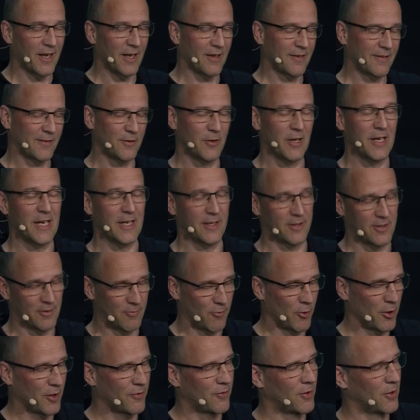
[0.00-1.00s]
guess you hate the
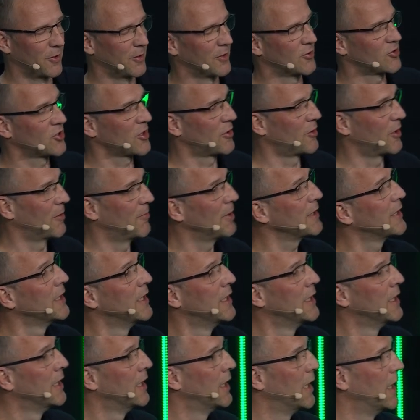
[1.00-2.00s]
workflow in Jira, but
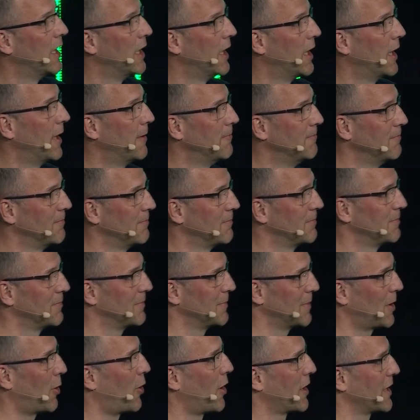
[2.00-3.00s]

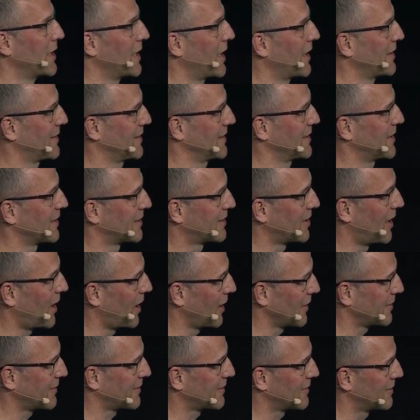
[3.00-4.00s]
organizing the
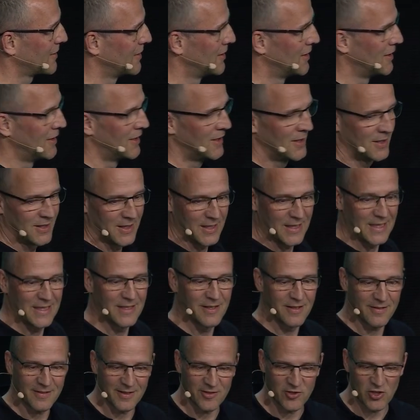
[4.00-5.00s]
tasks in
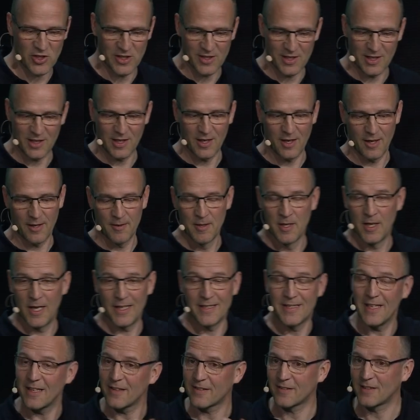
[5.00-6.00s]
this agentic AI. And
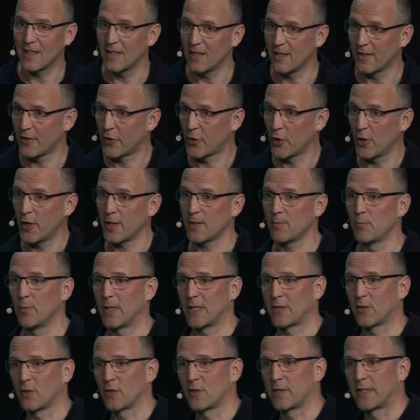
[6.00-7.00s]
there's still a third
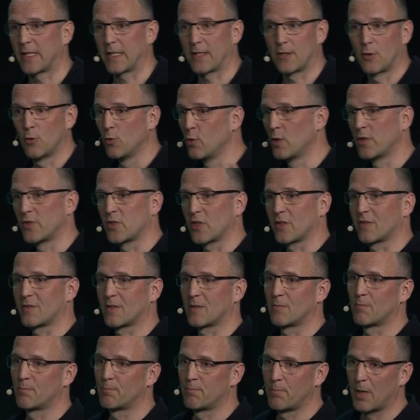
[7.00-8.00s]
method that Google just
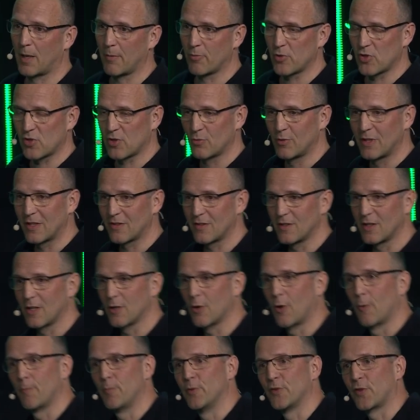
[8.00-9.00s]
published recently in
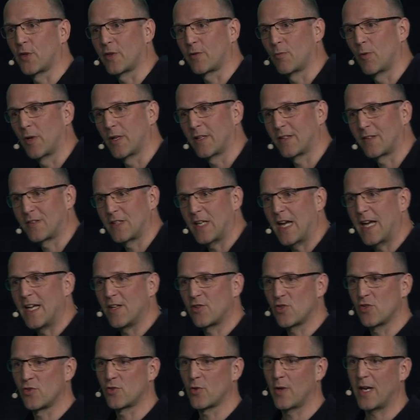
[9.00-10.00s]
open source model. It's the
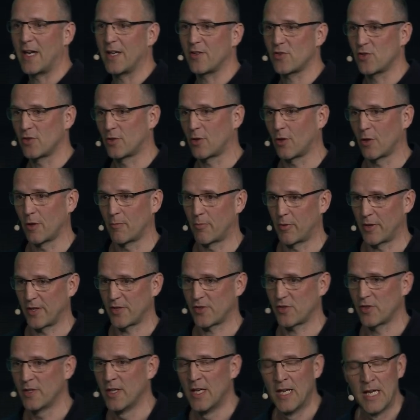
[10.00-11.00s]
agent-to-agent
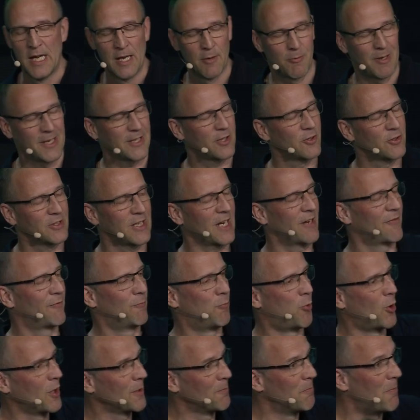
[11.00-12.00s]
collaboration. Why don't you have
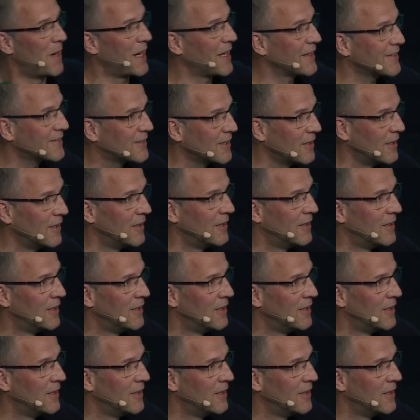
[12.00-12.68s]
one master